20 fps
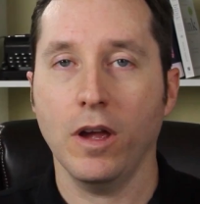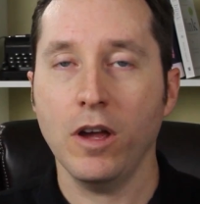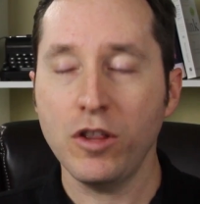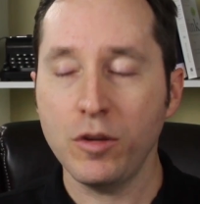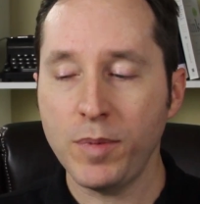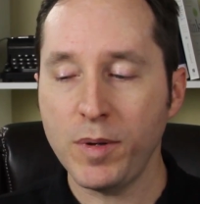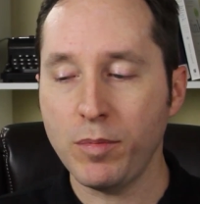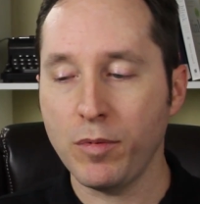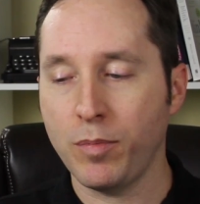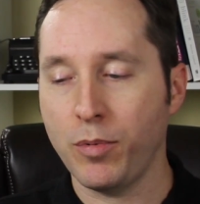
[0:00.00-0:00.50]

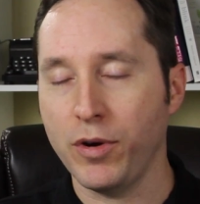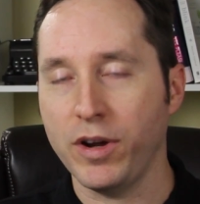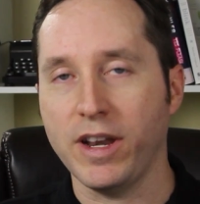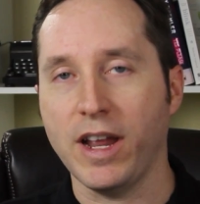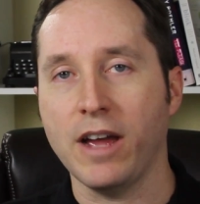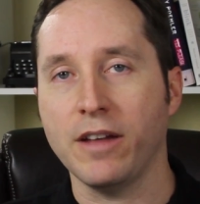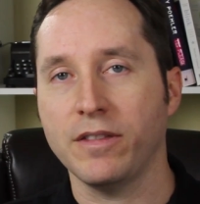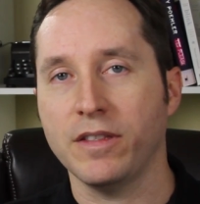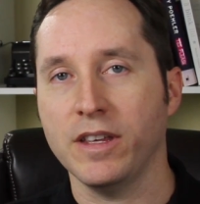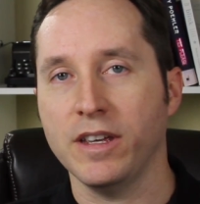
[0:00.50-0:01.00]
Other people point
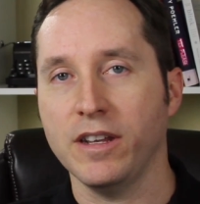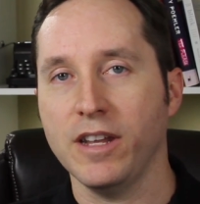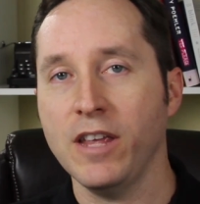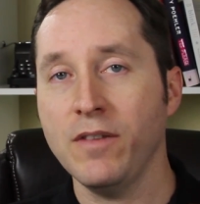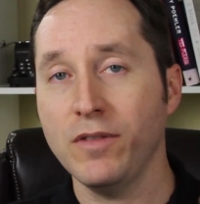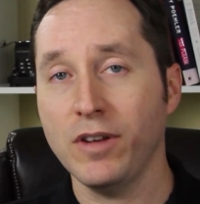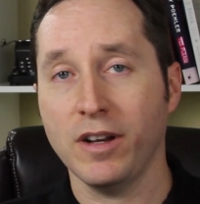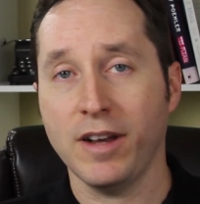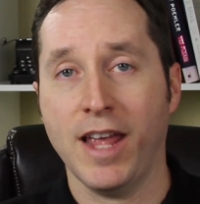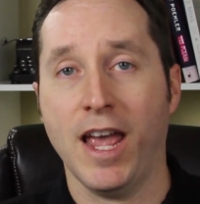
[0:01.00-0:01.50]
out that
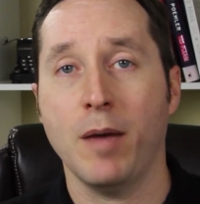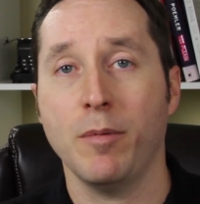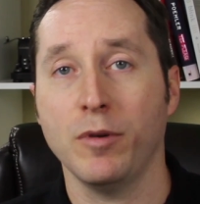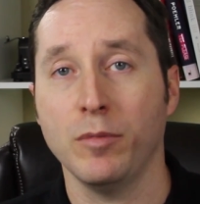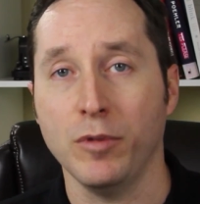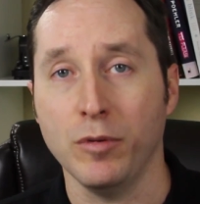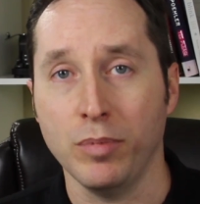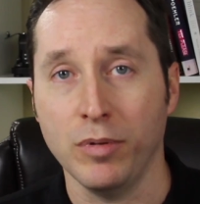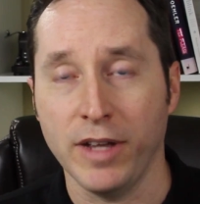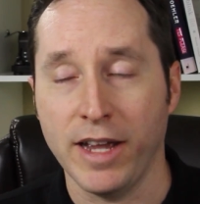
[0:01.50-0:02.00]
even on
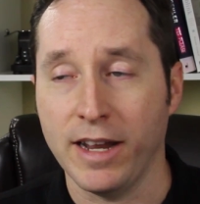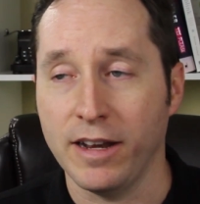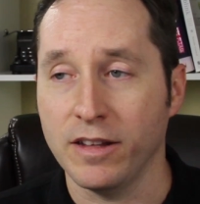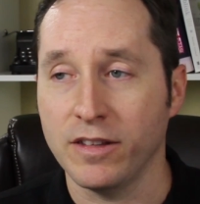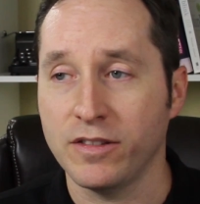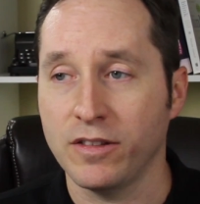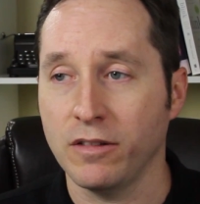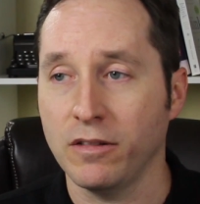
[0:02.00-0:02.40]
habitable planets,